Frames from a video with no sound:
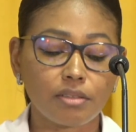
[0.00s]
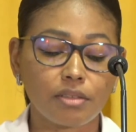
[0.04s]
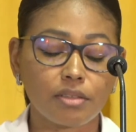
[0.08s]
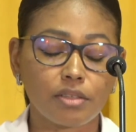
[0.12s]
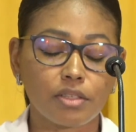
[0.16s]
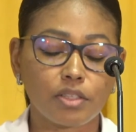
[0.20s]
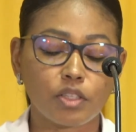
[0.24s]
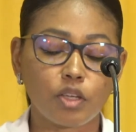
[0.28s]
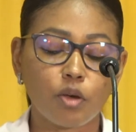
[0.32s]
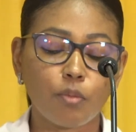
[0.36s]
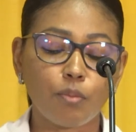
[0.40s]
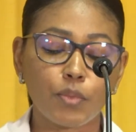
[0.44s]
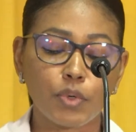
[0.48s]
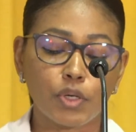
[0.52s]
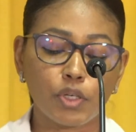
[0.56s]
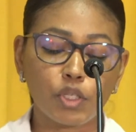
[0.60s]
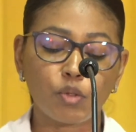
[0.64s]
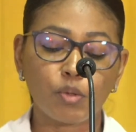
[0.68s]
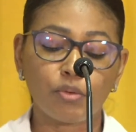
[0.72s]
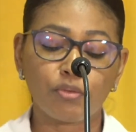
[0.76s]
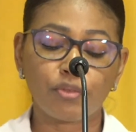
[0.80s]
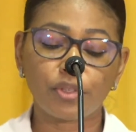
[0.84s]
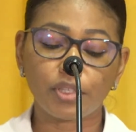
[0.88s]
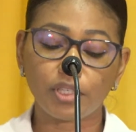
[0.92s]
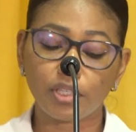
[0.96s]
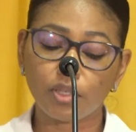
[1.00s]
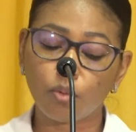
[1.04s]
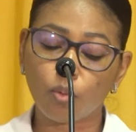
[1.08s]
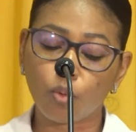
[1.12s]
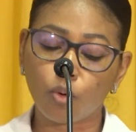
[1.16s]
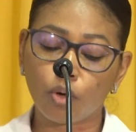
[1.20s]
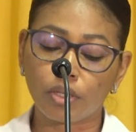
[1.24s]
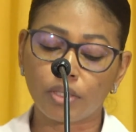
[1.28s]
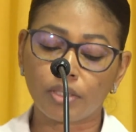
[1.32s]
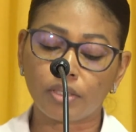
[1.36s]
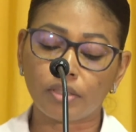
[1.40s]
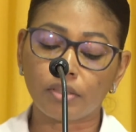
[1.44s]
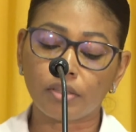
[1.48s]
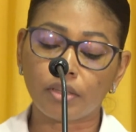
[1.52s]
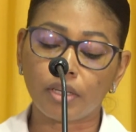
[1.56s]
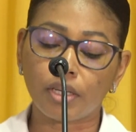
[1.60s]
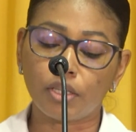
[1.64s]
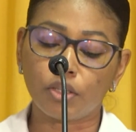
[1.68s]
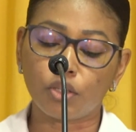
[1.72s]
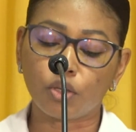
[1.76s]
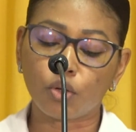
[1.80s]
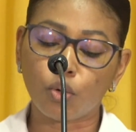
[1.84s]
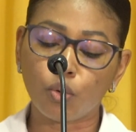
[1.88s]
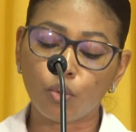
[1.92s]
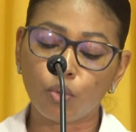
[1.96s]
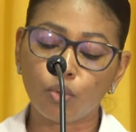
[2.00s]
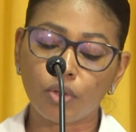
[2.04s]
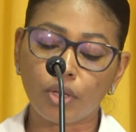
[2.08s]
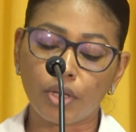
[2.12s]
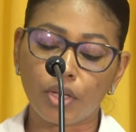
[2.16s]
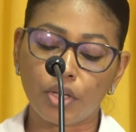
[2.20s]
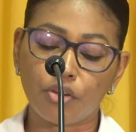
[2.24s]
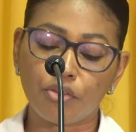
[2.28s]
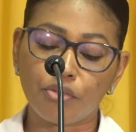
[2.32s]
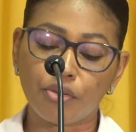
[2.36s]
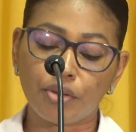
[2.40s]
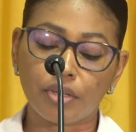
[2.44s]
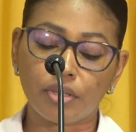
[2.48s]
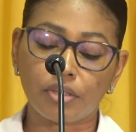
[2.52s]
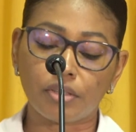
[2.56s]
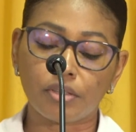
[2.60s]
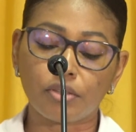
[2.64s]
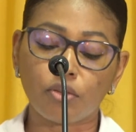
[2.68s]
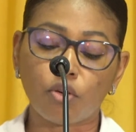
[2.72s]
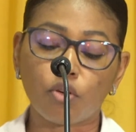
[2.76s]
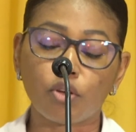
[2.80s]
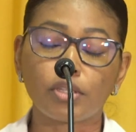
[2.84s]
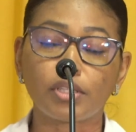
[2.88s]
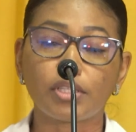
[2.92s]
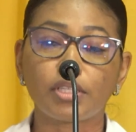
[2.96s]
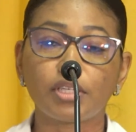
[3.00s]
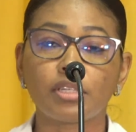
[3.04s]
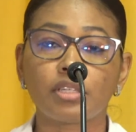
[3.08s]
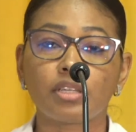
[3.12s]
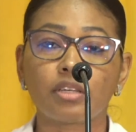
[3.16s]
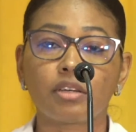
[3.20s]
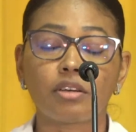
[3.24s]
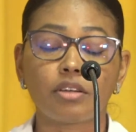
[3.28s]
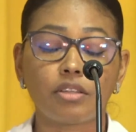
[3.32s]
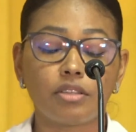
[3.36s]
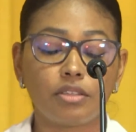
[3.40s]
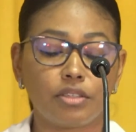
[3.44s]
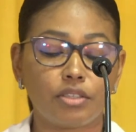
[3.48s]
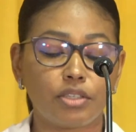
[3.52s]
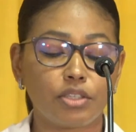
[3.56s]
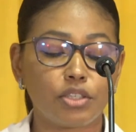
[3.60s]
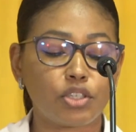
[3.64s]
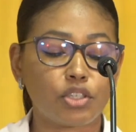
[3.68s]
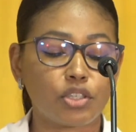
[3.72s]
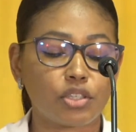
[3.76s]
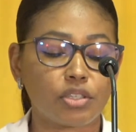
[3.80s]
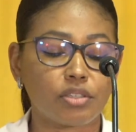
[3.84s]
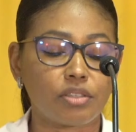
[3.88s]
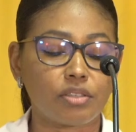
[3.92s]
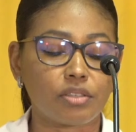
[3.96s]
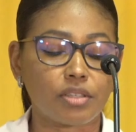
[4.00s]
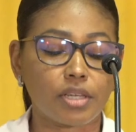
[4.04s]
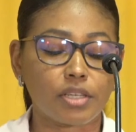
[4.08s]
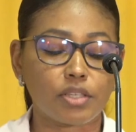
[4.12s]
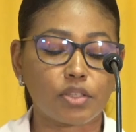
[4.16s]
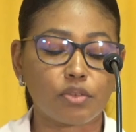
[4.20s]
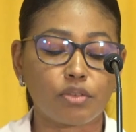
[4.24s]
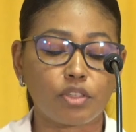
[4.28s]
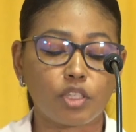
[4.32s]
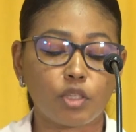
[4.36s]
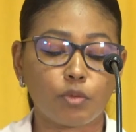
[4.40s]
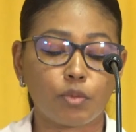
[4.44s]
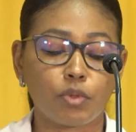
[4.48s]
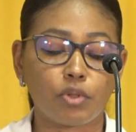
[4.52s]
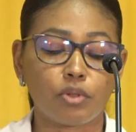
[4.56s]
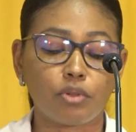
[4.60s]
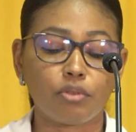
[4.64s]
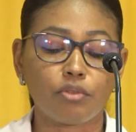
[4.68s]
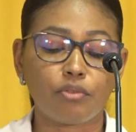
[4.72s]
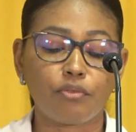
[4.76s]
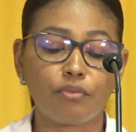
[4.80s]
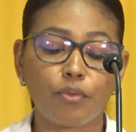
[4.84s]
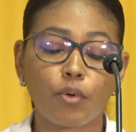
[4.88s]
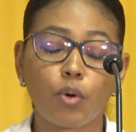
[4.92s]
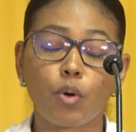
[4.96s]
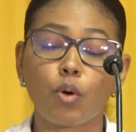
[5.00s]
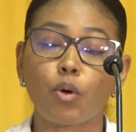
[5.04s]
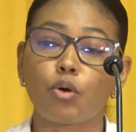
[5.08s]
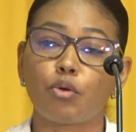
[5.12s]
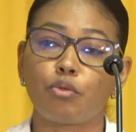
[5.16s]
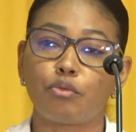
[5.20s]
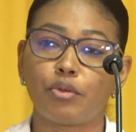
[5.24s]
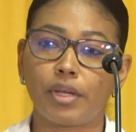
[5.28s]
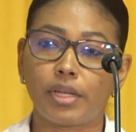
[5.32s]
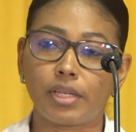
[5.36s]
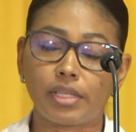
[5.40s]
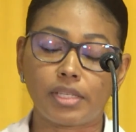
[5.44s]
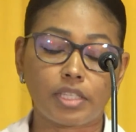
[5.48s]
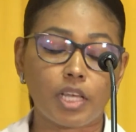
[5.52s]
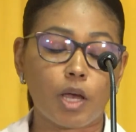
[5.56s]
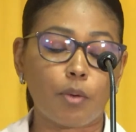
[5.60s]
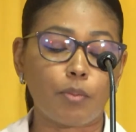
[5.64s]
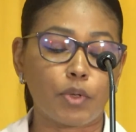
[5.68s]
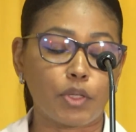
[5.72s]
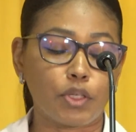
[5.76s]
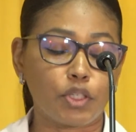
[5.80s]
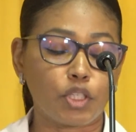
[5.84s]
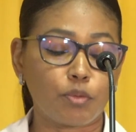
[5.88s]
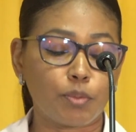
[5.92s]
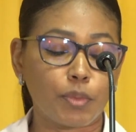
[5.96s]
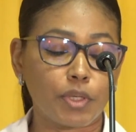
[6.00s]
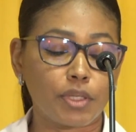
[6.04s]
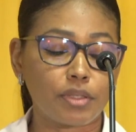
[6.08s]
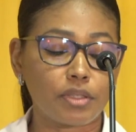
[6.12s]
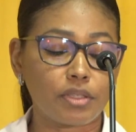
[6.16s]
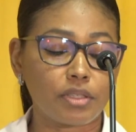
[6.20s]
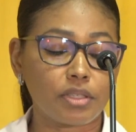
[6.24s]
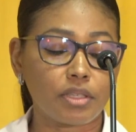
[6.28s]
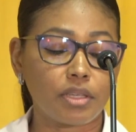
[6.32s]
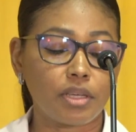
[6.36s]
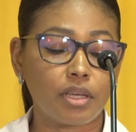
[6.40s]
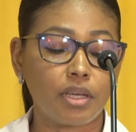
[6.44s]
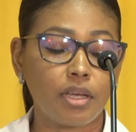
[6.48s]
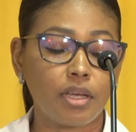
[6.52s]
submerged with seawater in cool areas until the conditions are suitable for re-establishment.